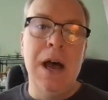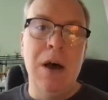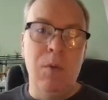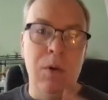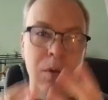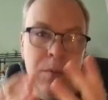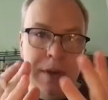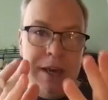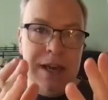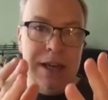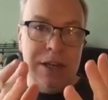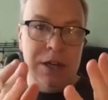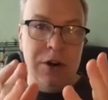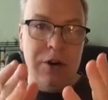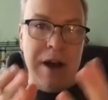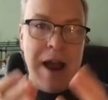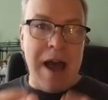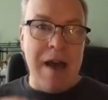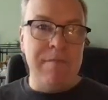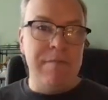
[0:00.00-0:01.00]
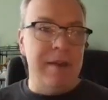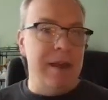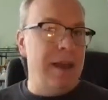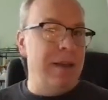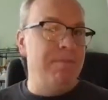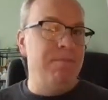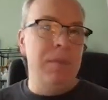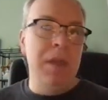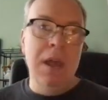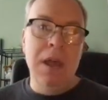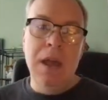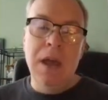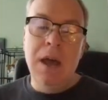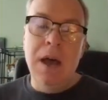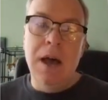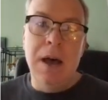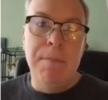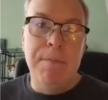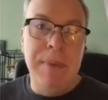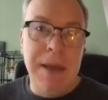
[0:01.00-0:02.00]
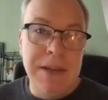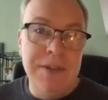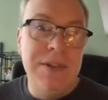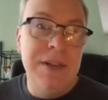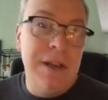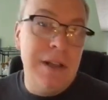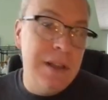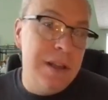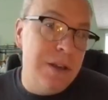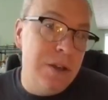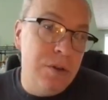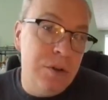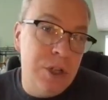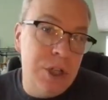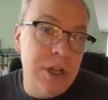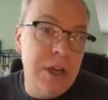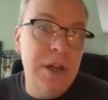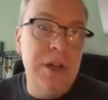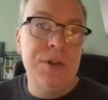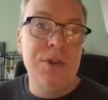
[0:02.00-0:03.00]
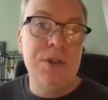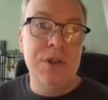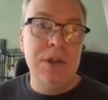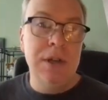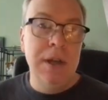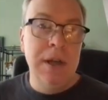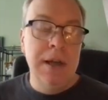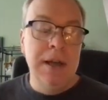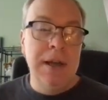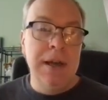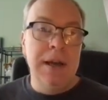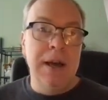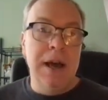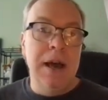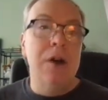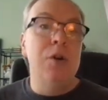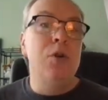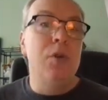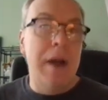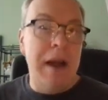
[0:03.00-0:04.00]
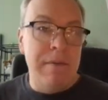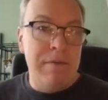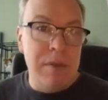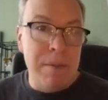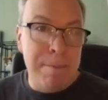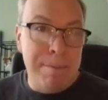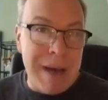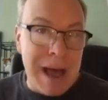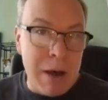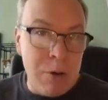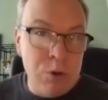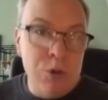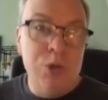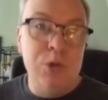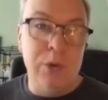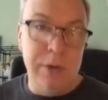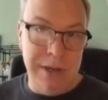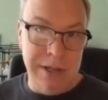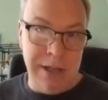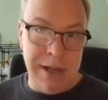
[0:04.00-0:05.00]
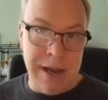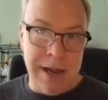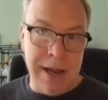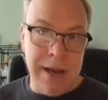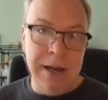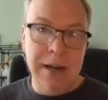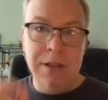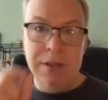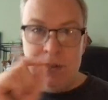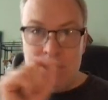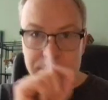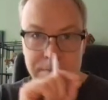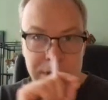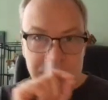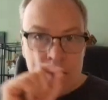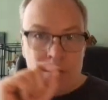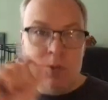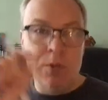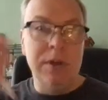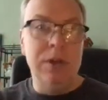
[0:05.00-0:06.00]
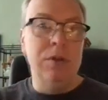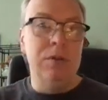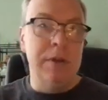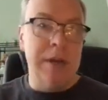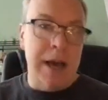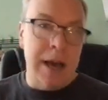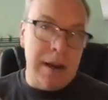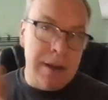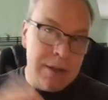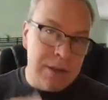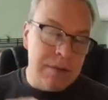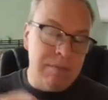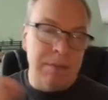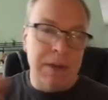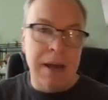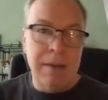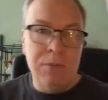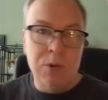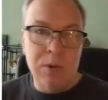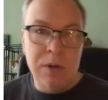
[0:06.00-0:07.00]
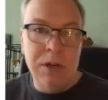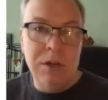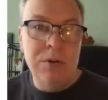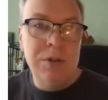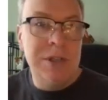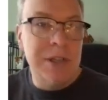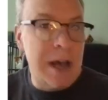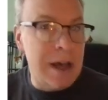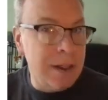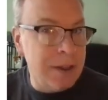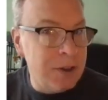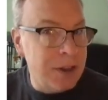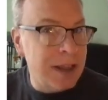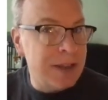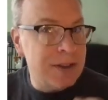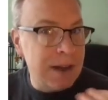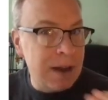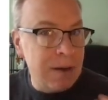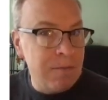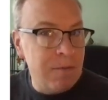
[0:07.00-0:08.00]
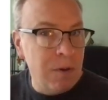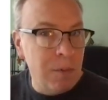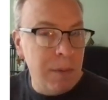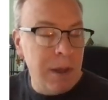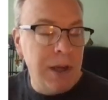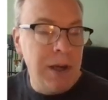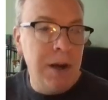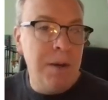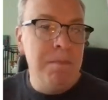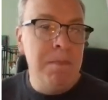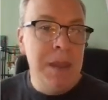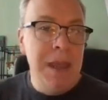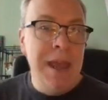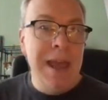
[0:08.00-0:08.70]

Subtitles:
when we get to graphing, basically you just graph the boundary line, and sometimes we do dotted, sometimes we do solid. That sound familiar?